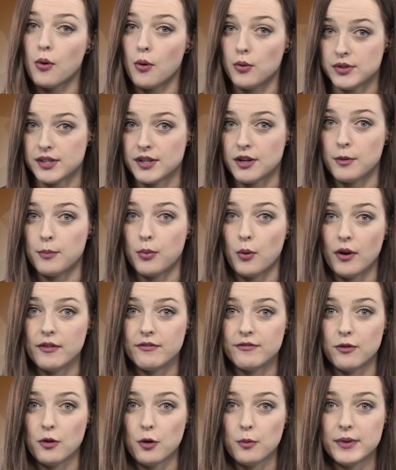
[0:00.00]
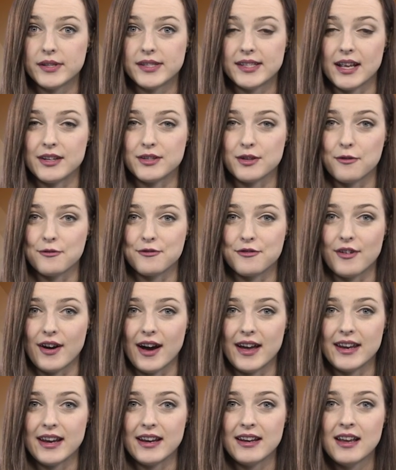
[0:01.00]
or 0.4% on
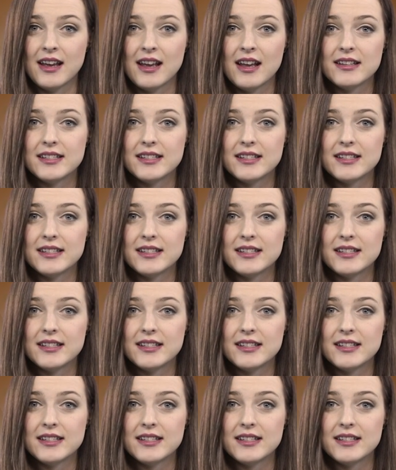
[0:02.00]
Friday